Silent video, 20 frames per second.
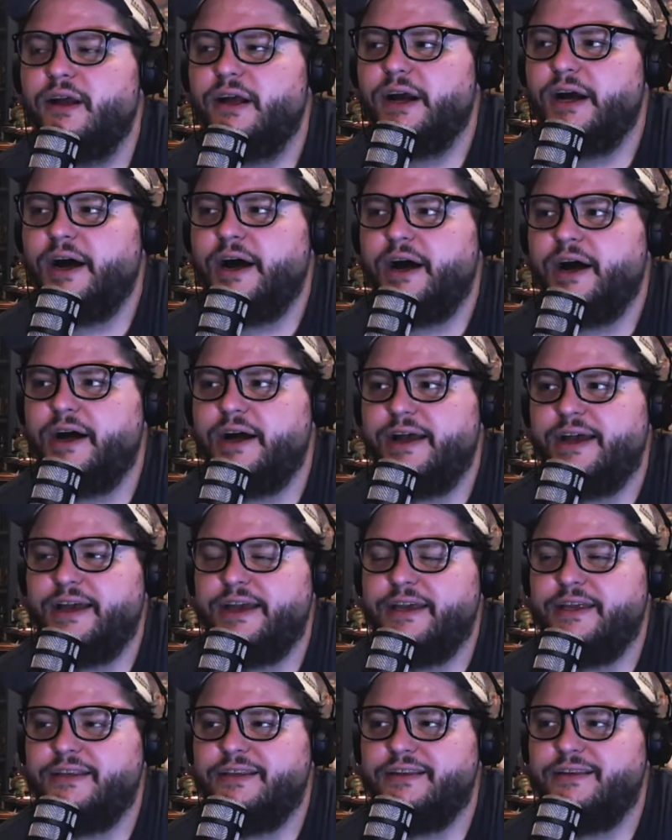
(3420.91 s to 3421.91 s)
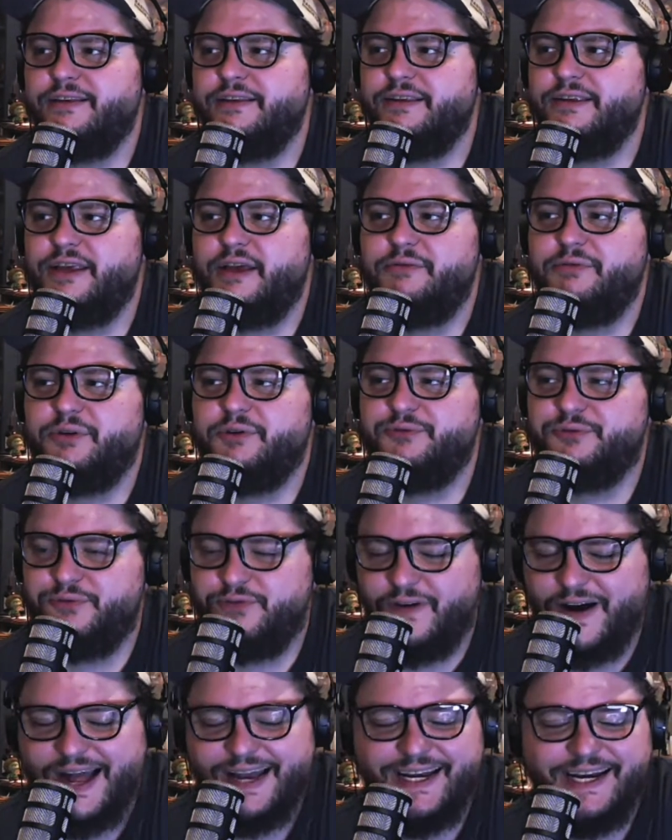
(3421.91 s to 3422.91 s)
If you
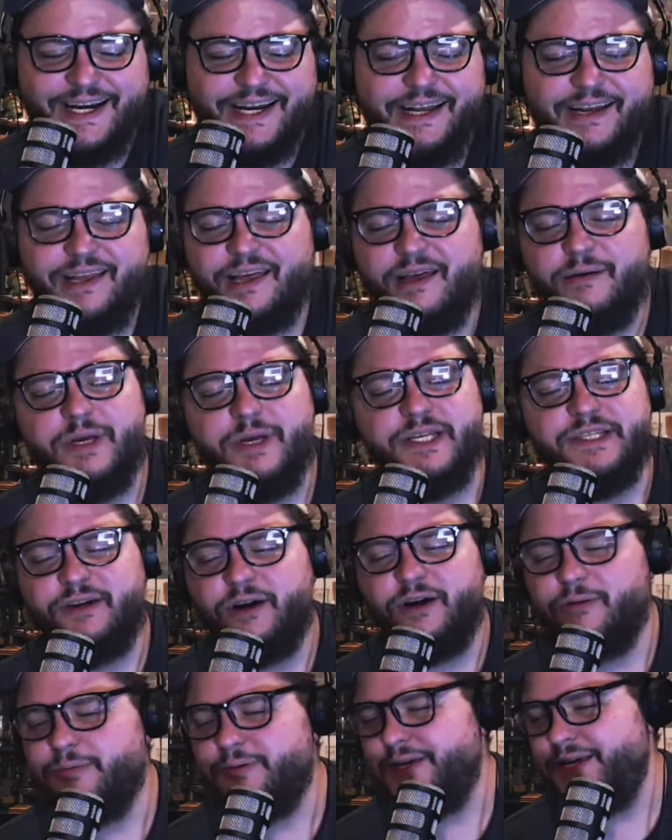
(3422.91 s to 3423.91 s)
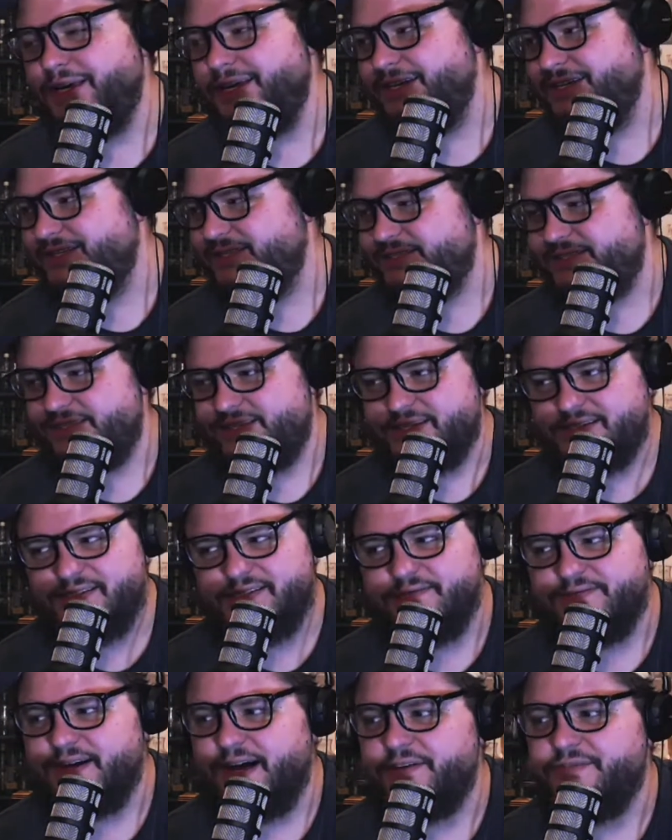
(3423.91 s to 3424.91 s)
find it at MSRP,
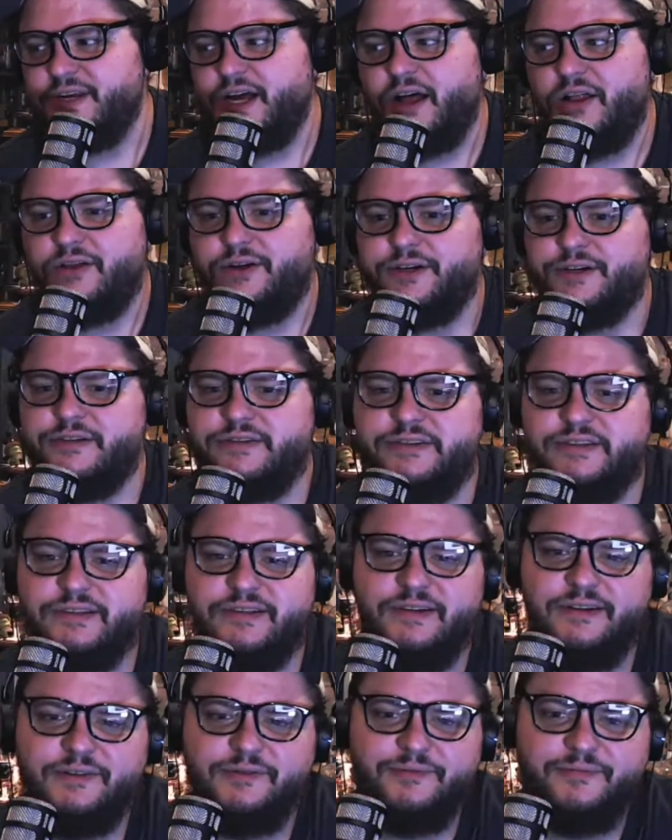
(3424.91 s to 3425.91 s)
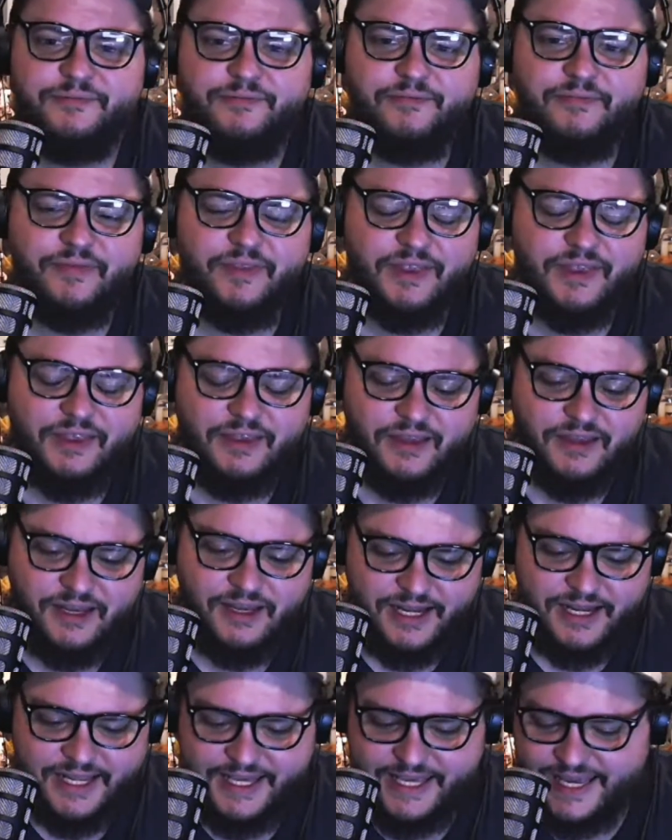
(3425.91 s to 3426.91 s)
$65,
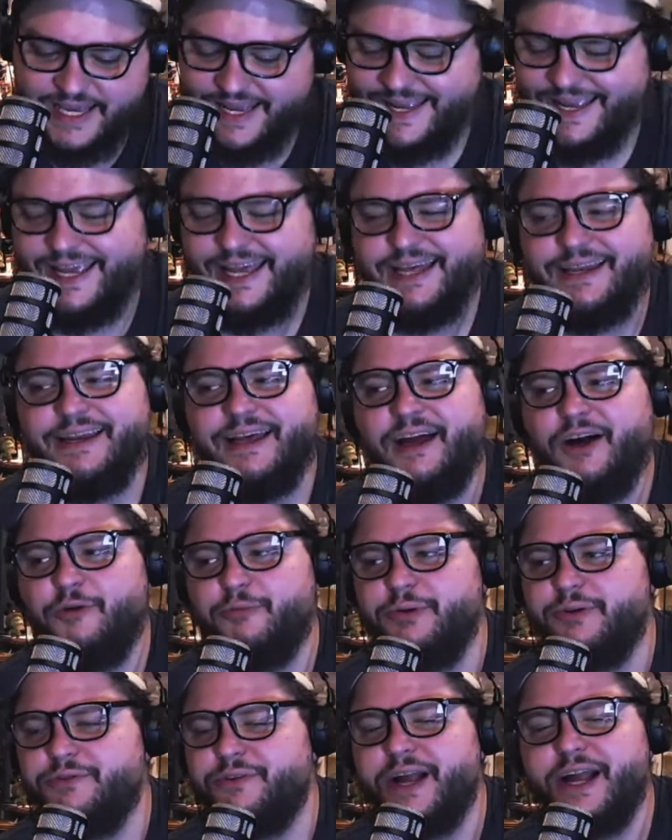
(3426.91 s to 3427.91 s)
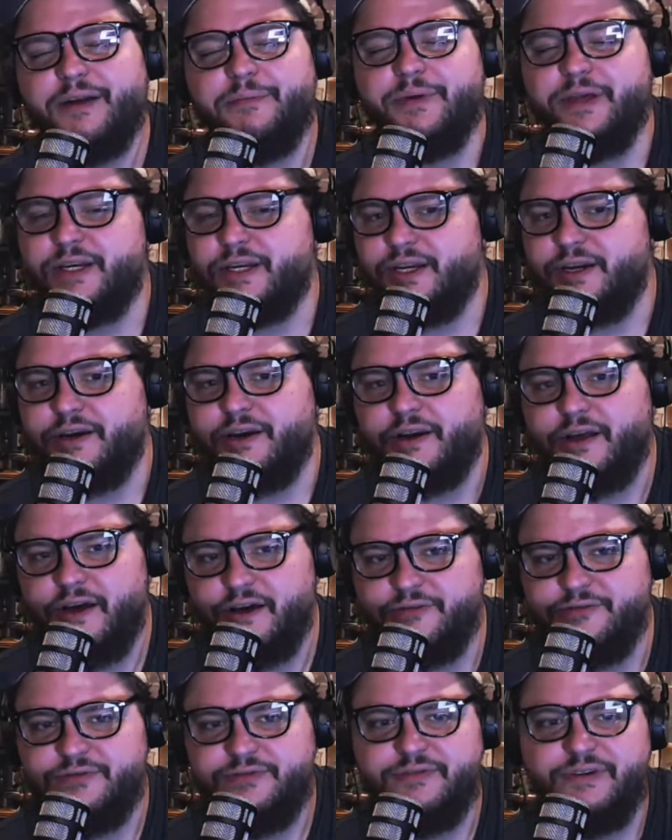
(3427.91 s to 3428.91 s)
I can't help but recommend it
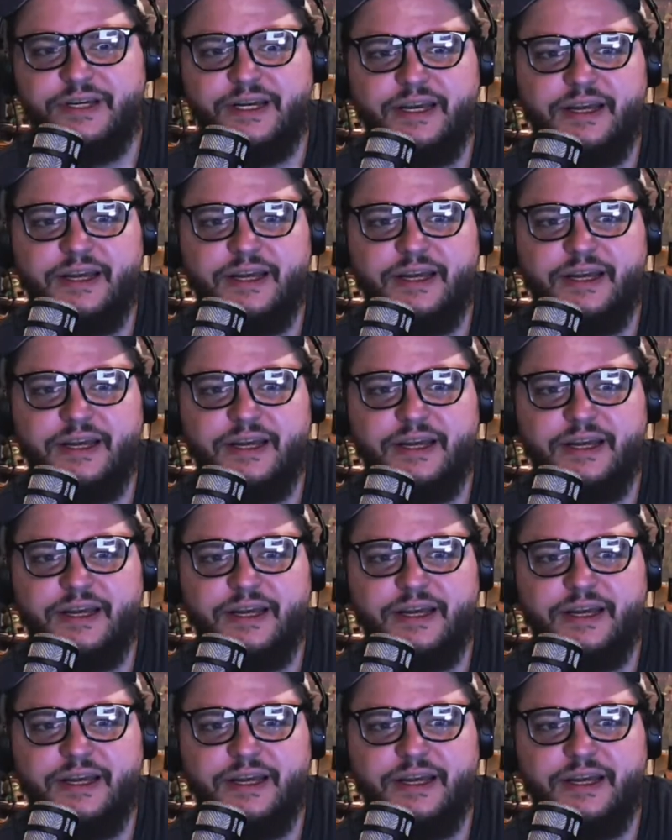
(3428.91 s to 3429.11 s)
enough.